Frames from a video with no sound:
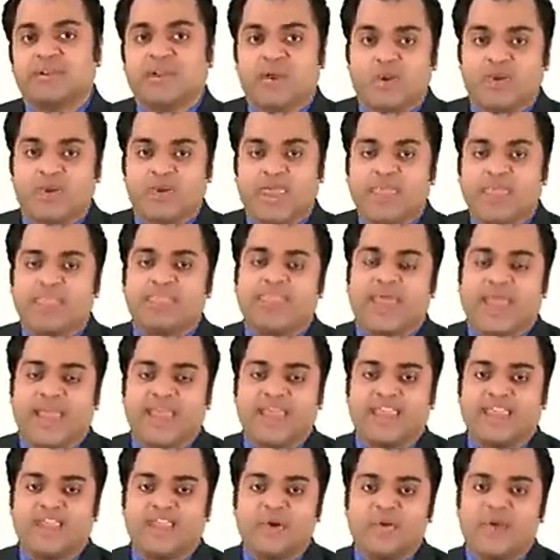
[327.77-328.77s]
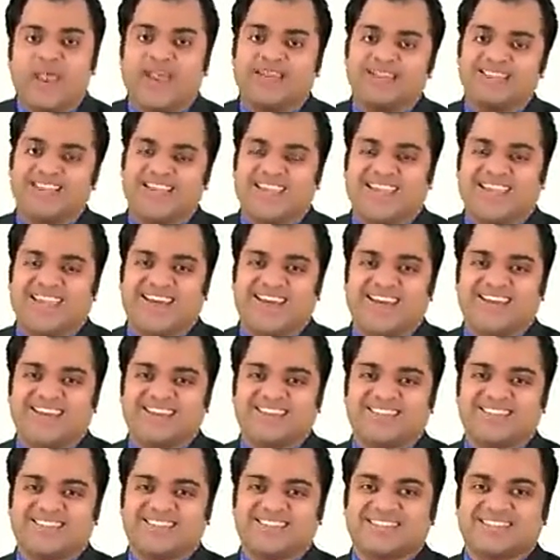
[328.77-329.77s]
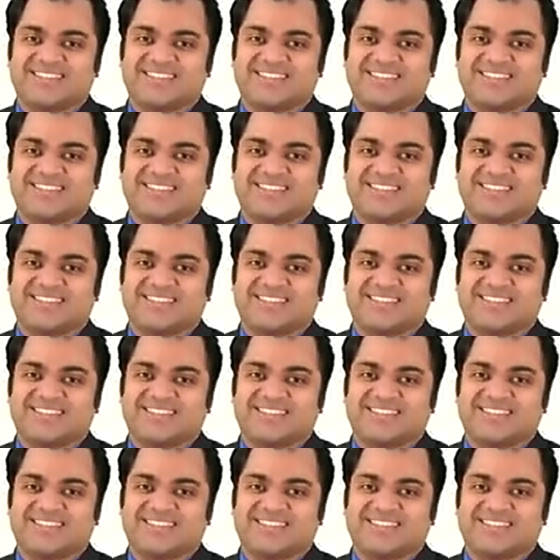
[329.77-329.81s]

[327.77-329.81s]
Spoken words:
Okay, thank you and take care.